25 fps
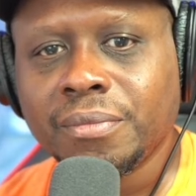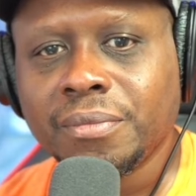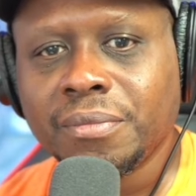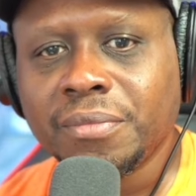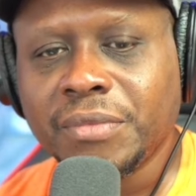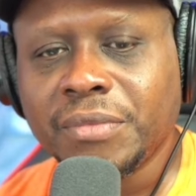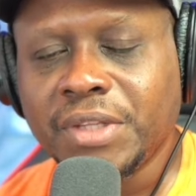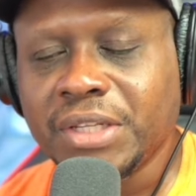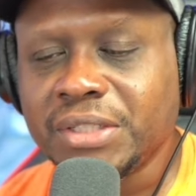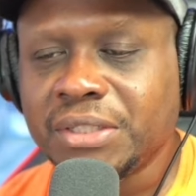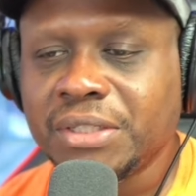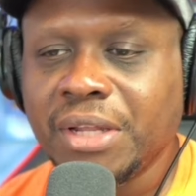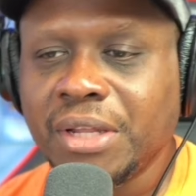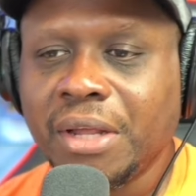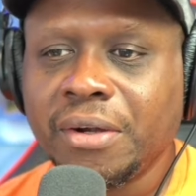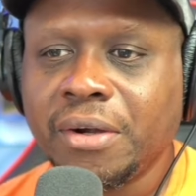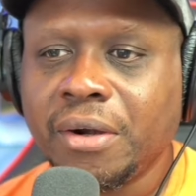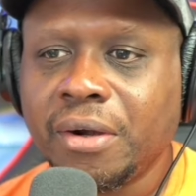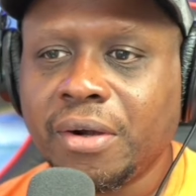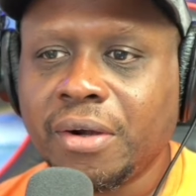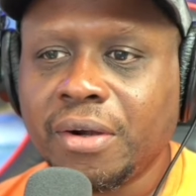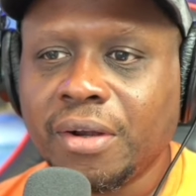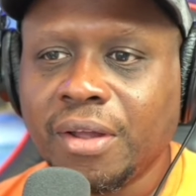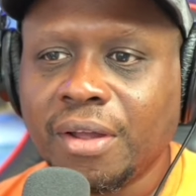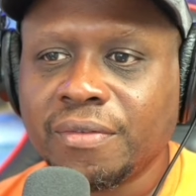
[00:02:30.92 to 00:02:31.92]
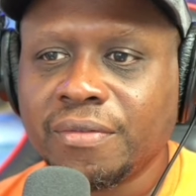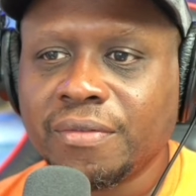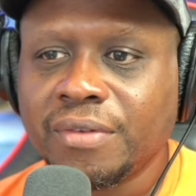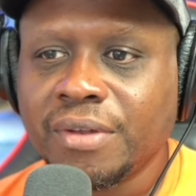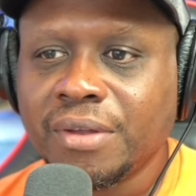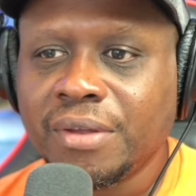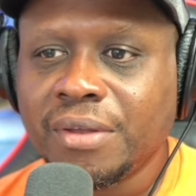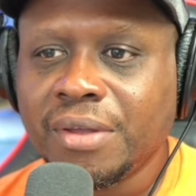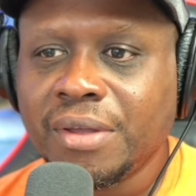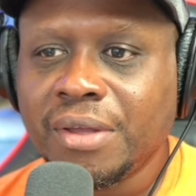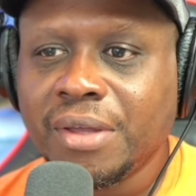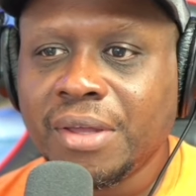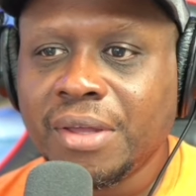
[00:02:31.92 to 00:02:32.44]
This is unheard of.
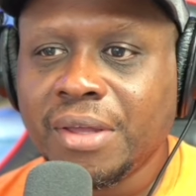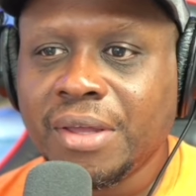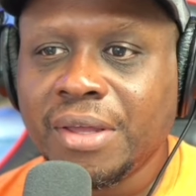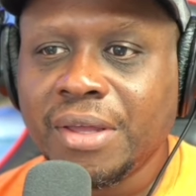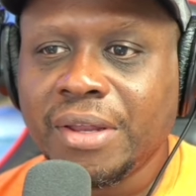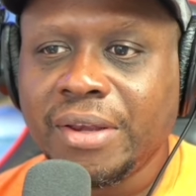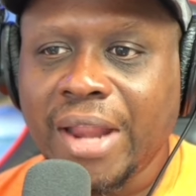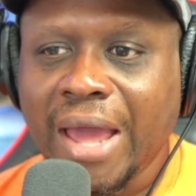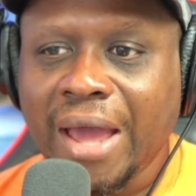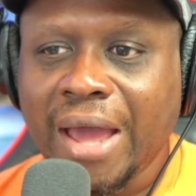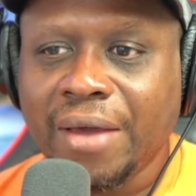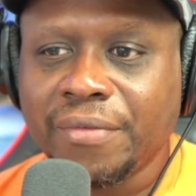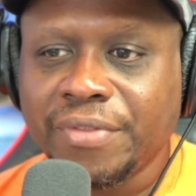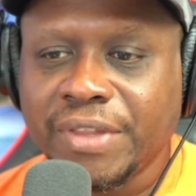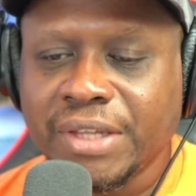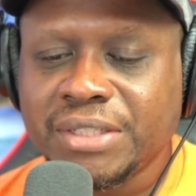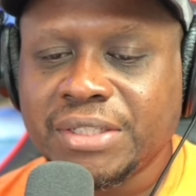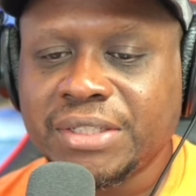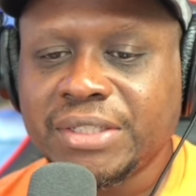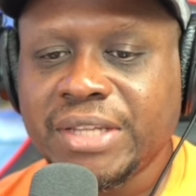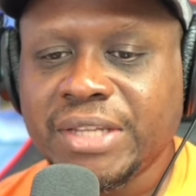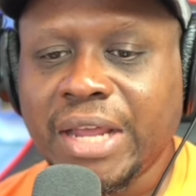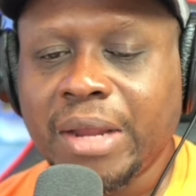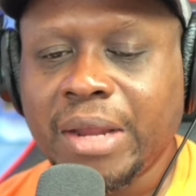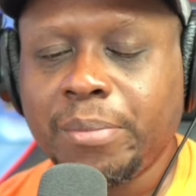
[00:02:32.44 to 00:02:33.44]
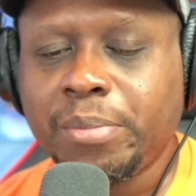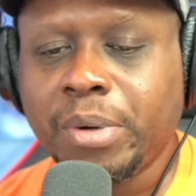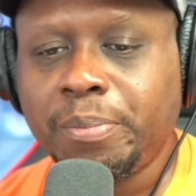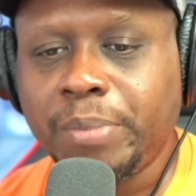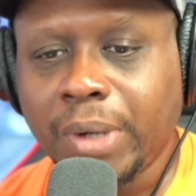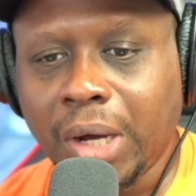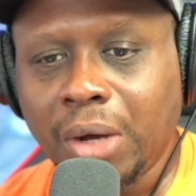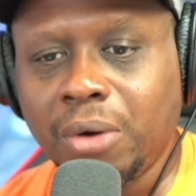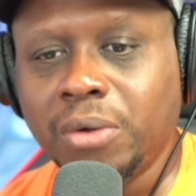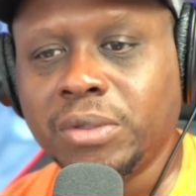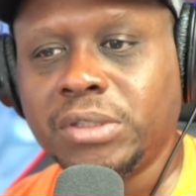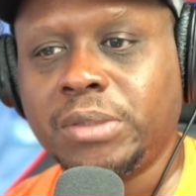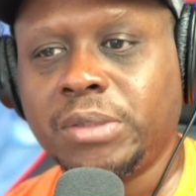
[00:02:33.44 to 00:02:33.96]
Now, this is a
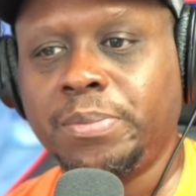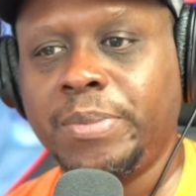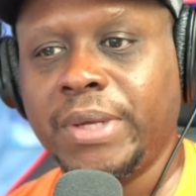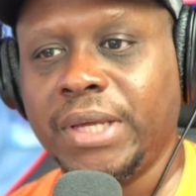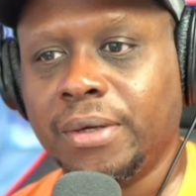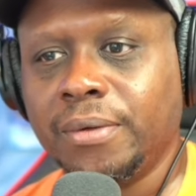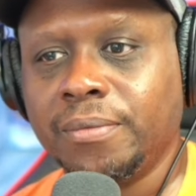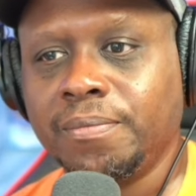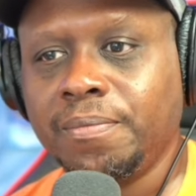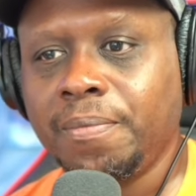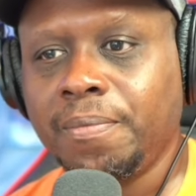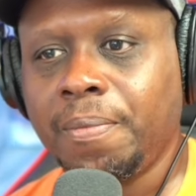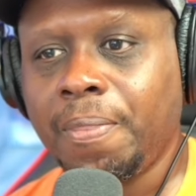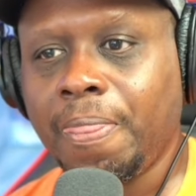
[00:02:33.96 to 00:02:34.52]
proposed bill.